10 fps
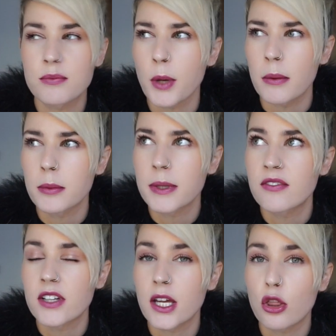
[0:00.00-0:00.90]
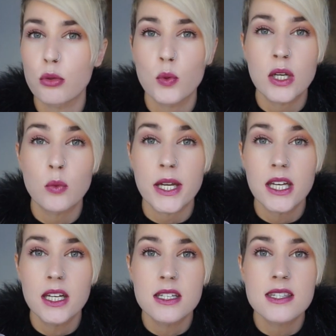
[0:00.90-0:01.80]
probably for like three
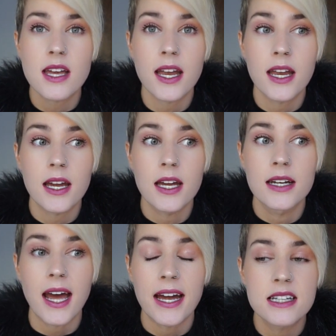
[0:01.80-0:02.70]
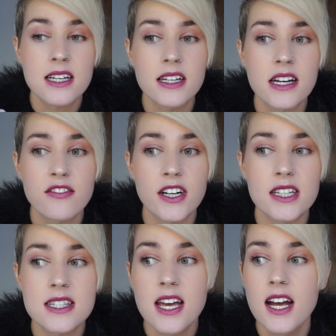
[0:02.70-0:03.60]
weeks, and I can tell a
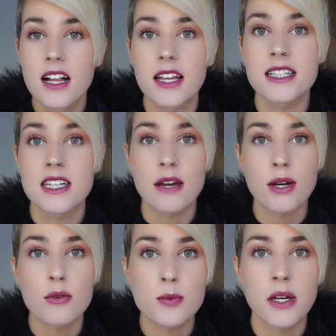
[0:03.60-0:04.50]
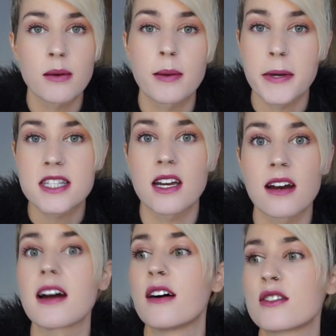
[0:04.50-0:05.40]
difference. Like today when I was putting on my
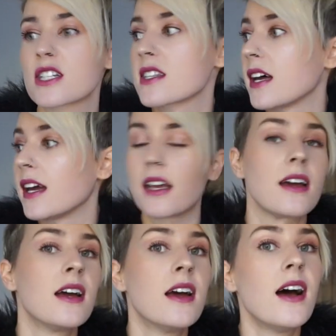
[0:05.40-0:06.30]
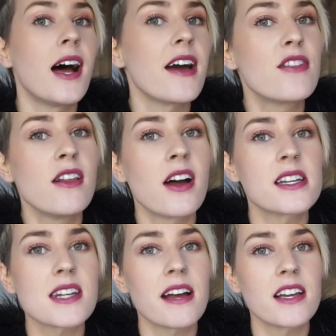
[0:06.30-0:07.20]
mascara, I was just like,
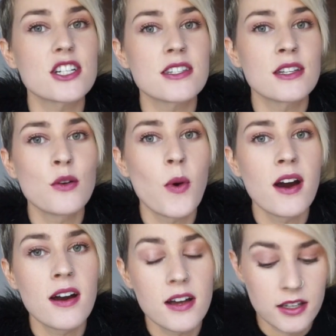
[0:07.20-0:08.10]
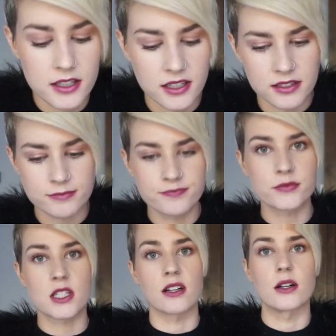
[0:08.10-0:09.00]
I have the longest eyelashes
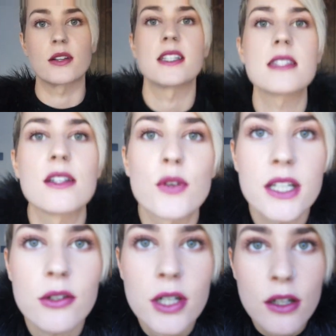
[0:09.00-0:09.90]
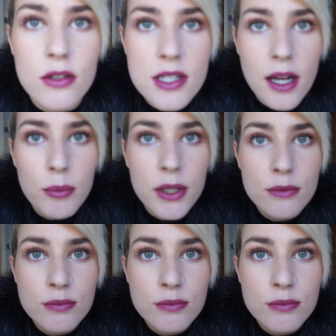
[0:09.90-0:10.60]
in the world. So let's see if we can do a close-up.